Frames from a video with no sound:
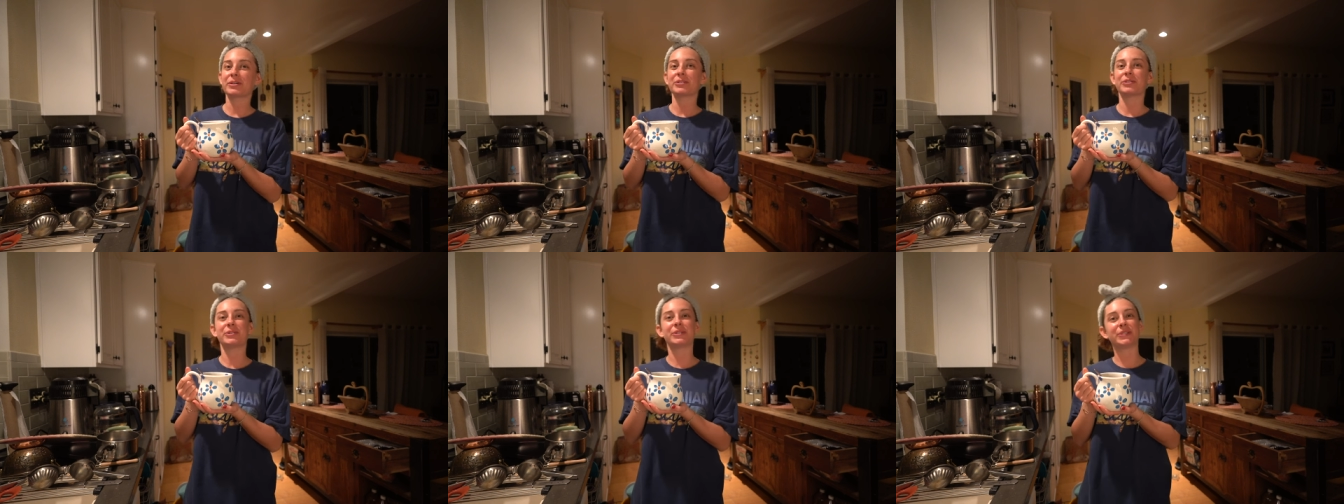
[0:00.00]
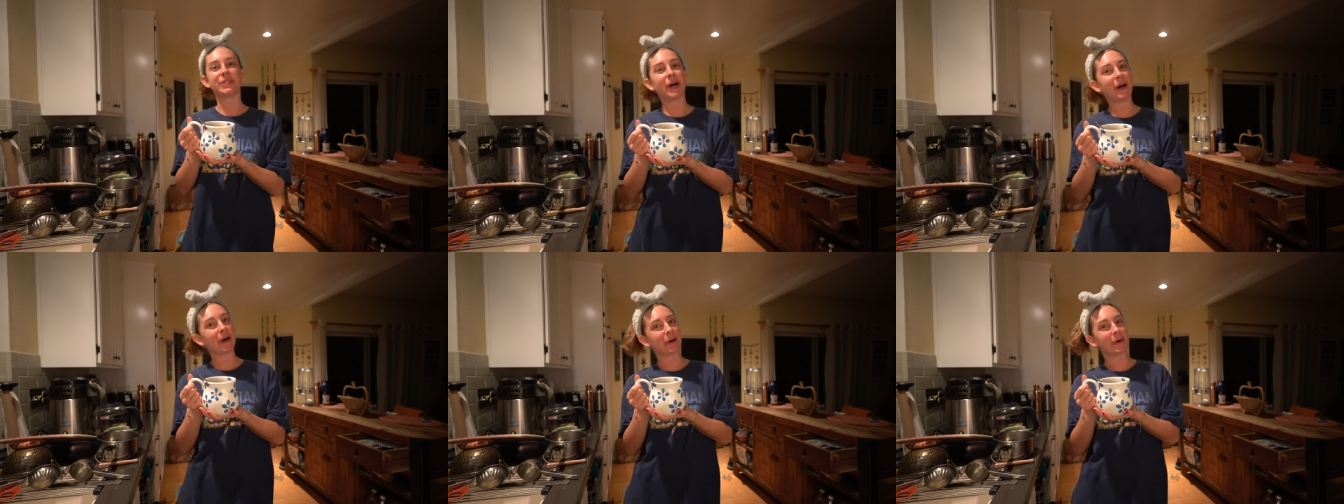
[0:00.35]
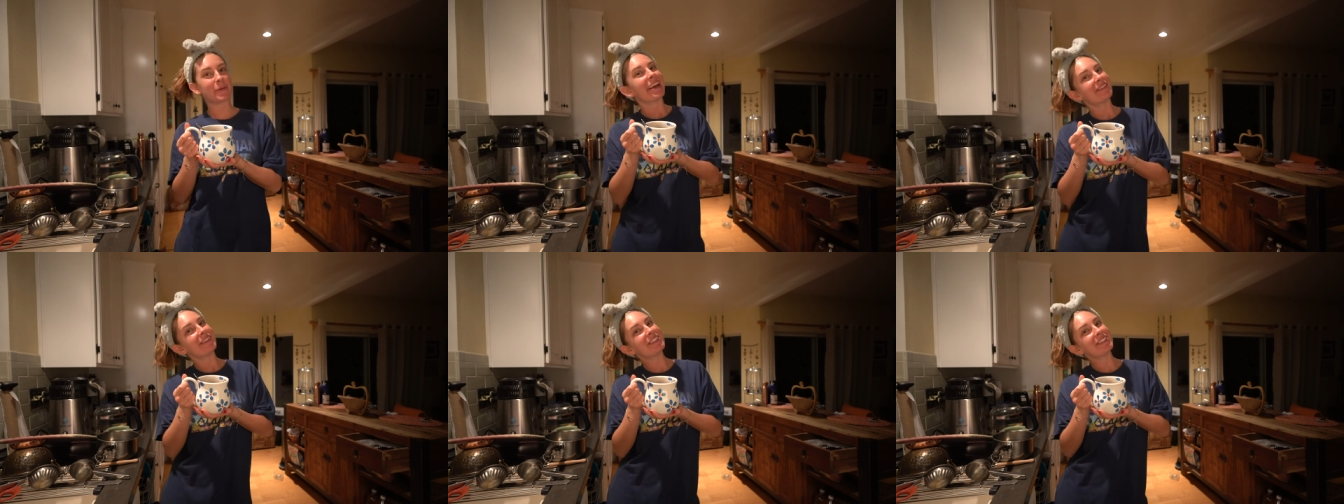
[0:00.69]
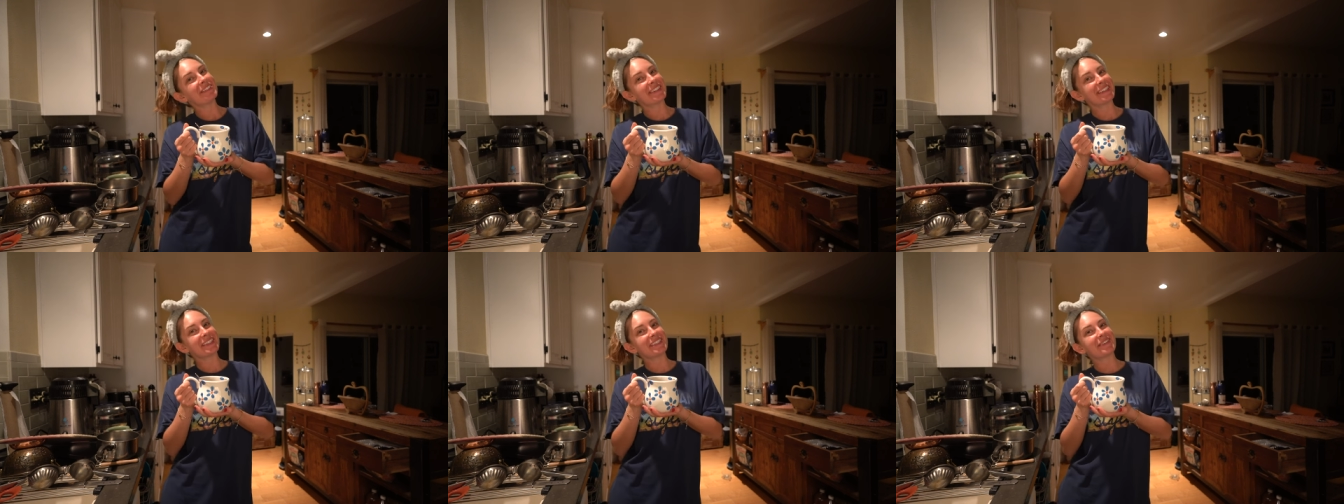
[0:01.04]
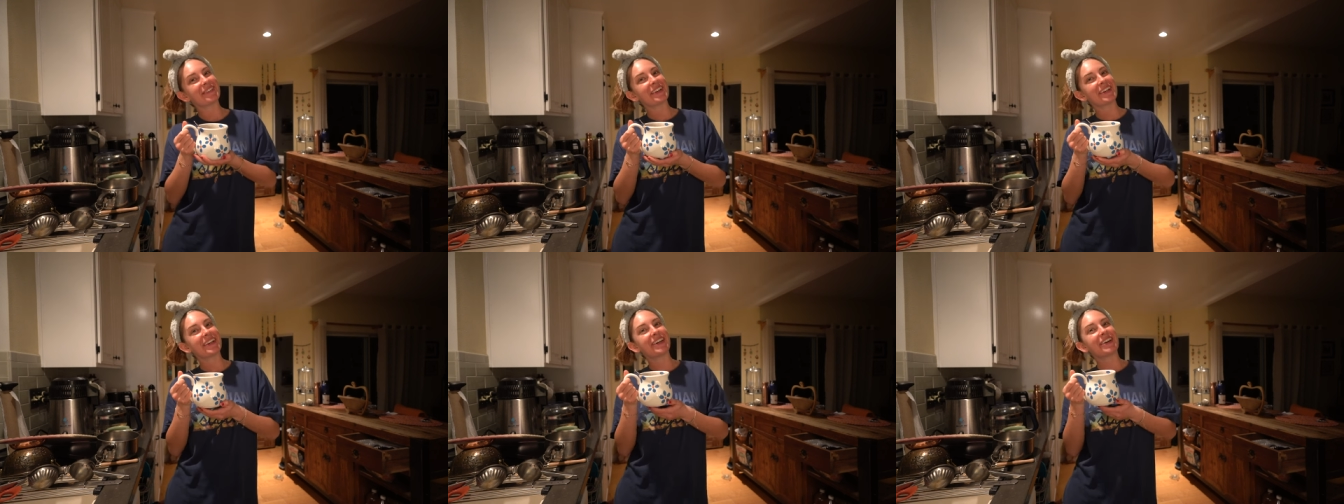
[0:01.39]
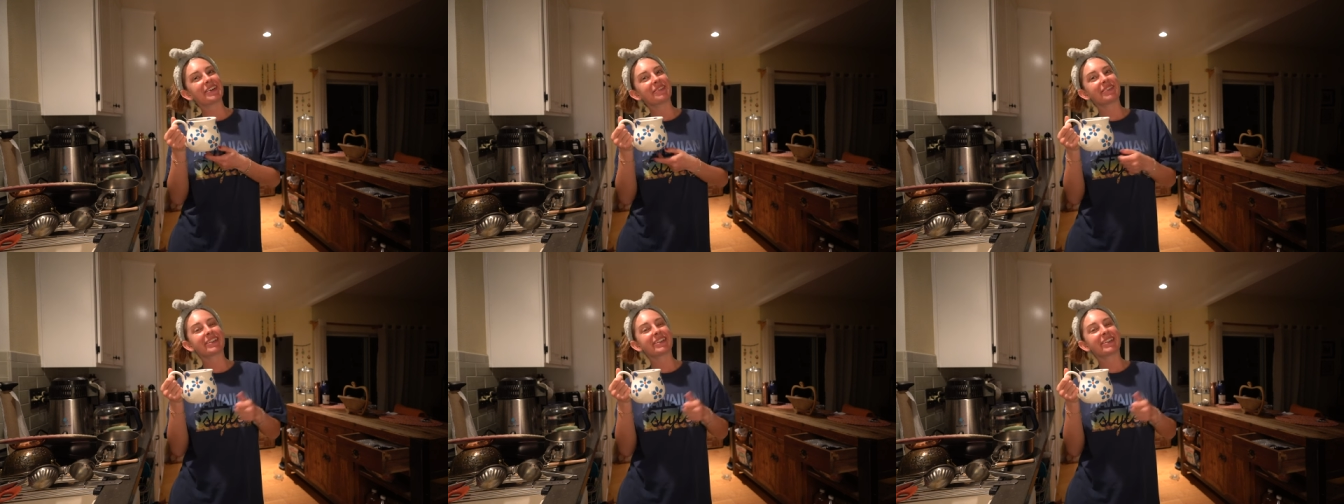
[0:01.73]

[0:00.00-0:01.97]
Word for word: So, if you enjoyed this video,